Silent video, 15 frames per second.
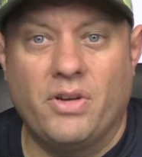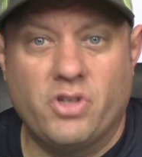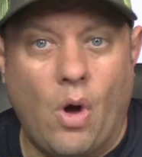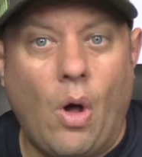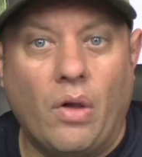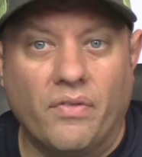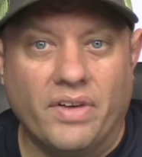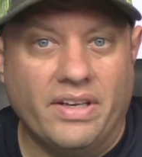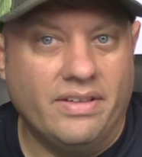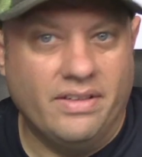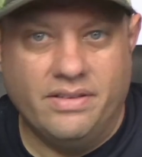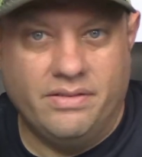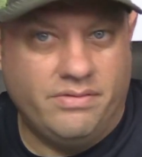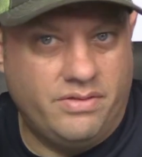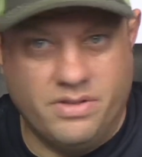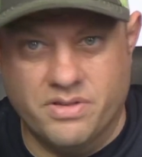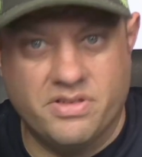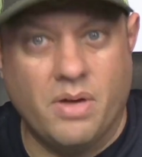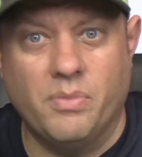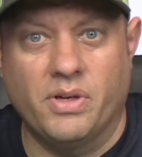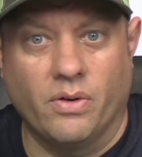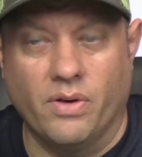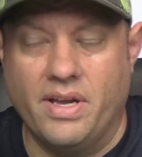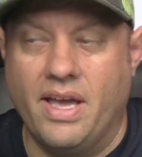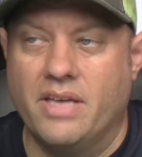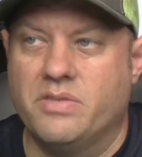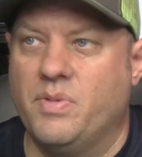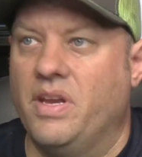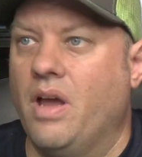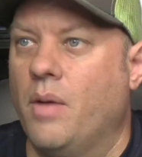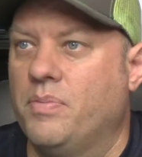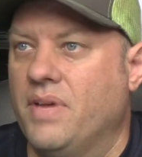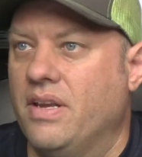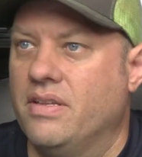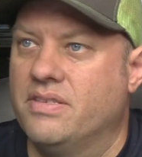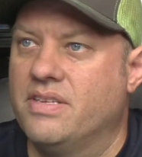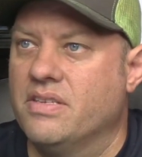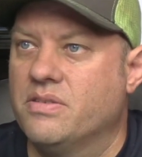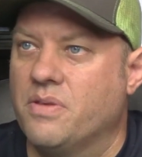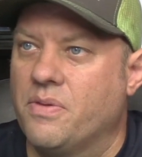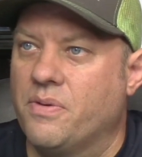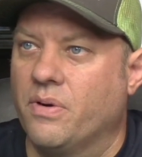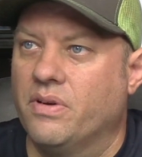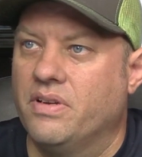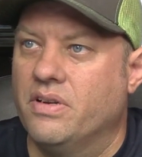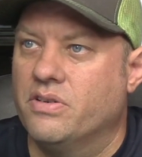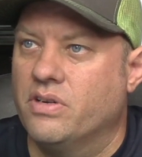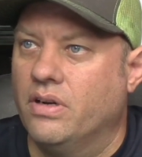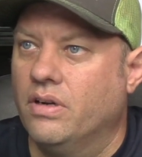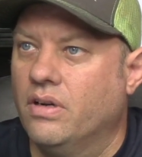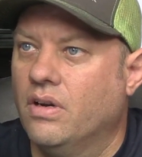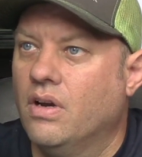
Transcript: much all of it to some degree has been updated since the third edition.